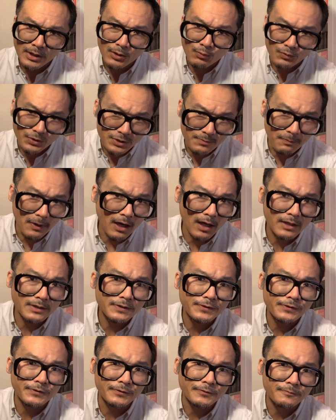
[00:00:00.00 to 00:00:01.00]
respond
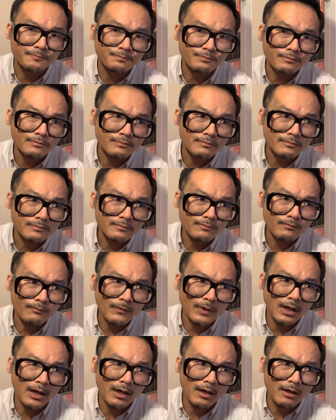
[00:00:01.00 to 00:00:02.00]
to,
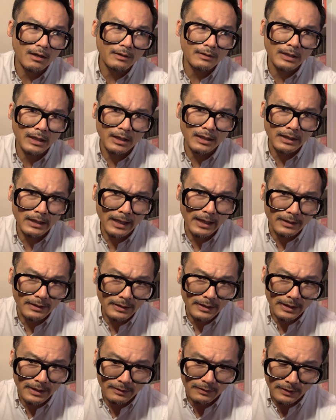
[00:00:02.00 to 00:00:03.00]

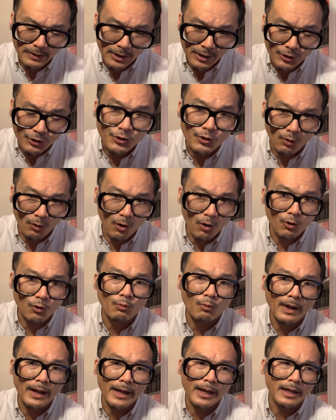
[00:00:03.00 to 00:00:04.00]
and in your
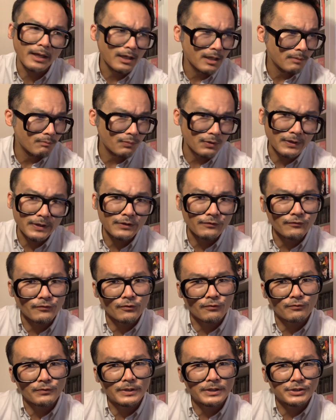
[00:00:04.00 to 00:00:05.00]
own way, please
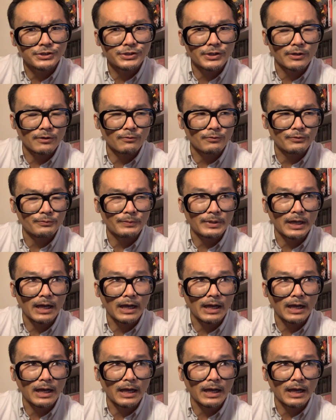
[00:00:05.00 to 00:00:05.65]
feel free to share it with me.